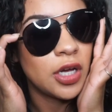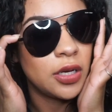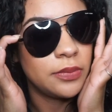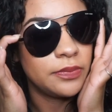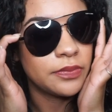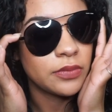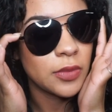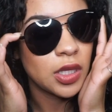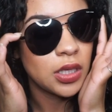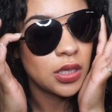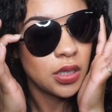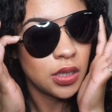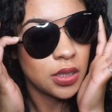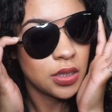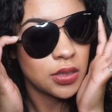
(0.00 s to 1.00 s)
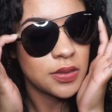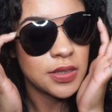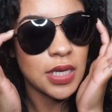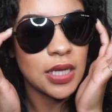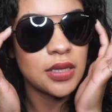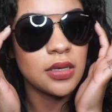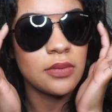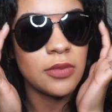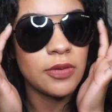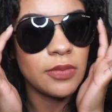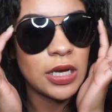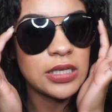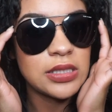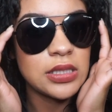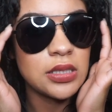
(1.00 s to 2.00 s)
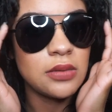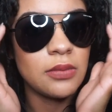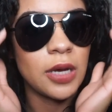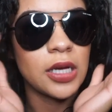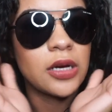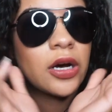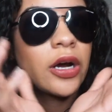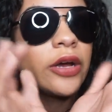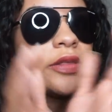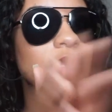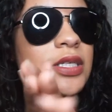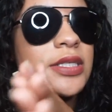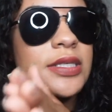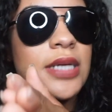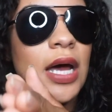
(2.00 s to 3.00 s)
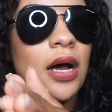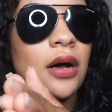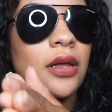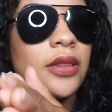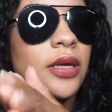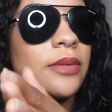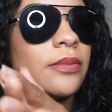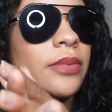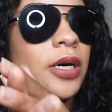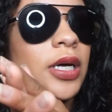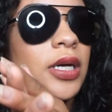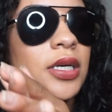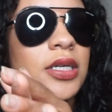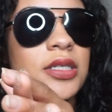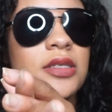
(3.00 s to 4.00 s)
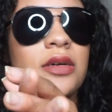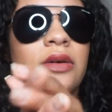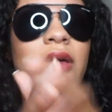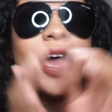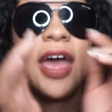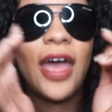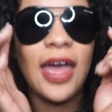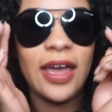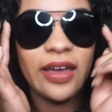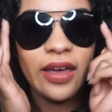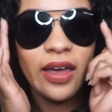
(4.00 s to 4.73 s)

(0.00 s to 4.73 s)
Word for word: um, sat them in my seat in my car and then sat on them, but it's okay.